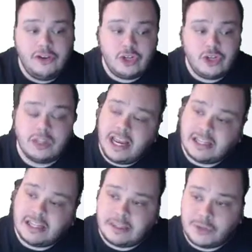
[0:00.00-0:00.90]
So why don't
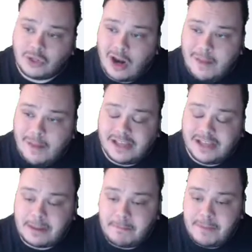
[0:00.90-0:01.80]
you like and
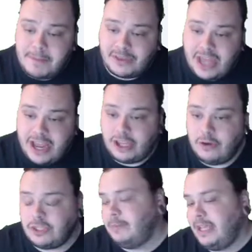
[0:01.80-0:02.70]
subscribe as a big
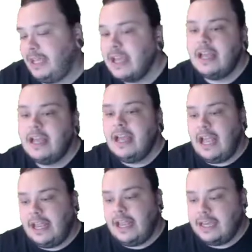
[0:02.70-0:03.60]
thank you to me,
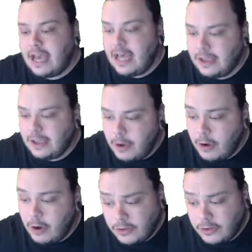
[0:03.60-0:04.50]
and
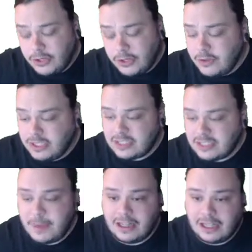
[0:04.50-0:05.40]
uh, also
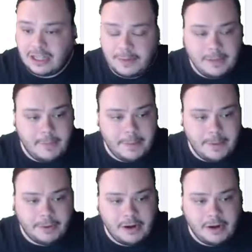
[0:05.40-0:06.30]
use this, make a lot of
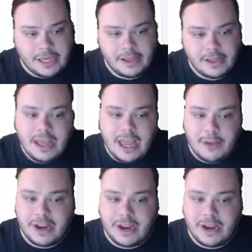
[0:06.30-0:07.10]
money, make me proud of you.